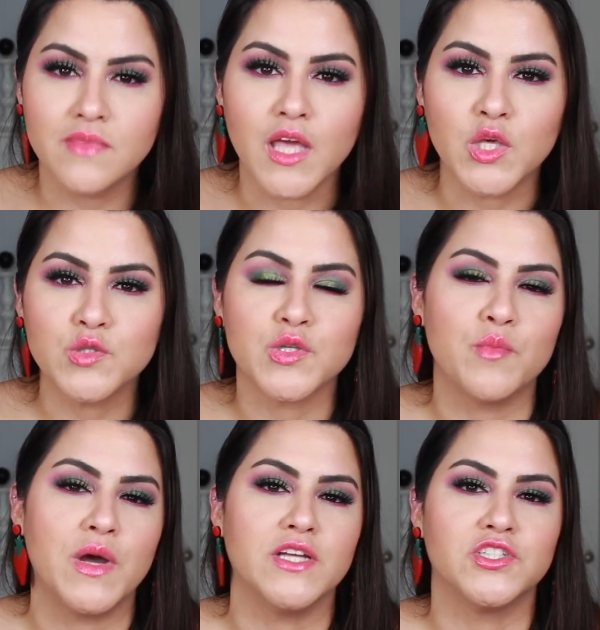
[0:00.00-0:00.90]
Thank you so
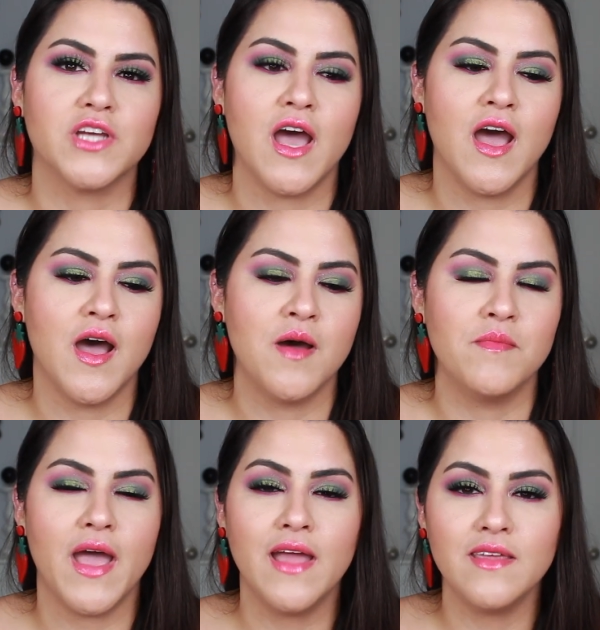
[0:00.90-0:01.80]
much.
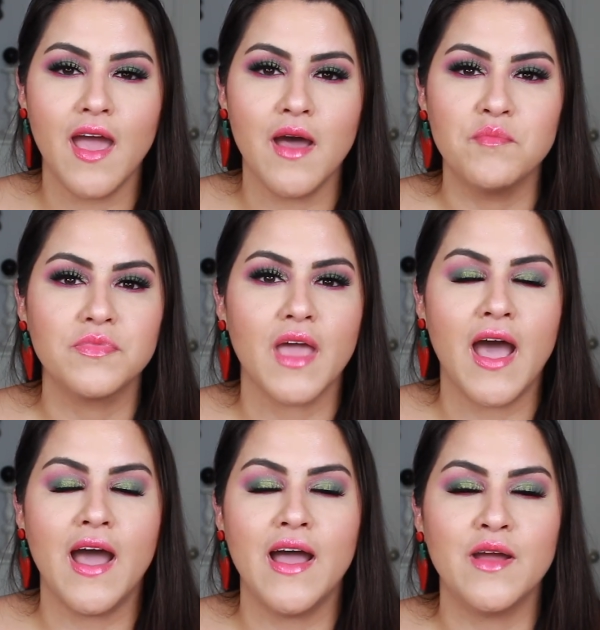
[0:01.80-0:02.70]
And yeah,
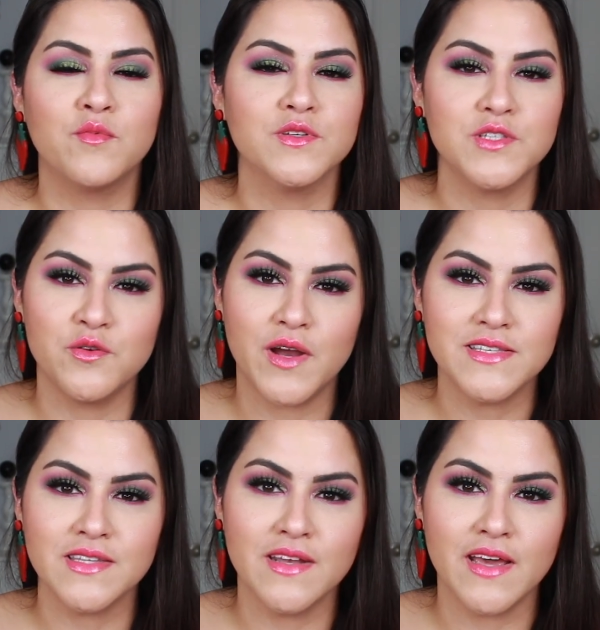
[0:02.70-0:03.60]
I will see you
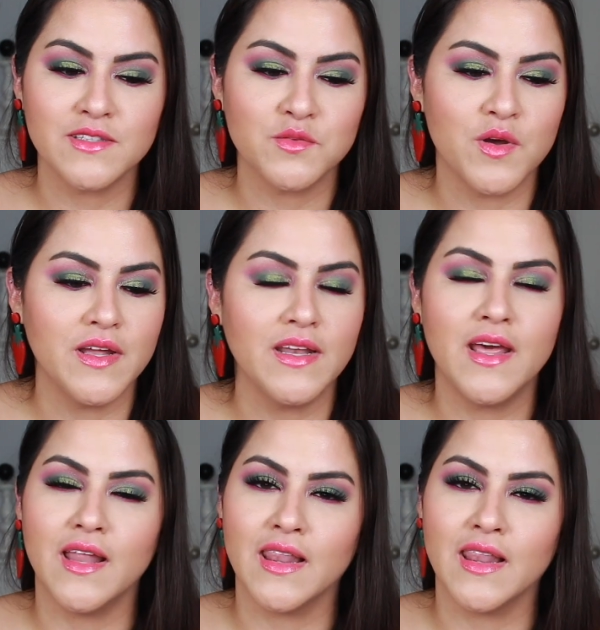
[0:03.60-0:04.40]
guys in the next one.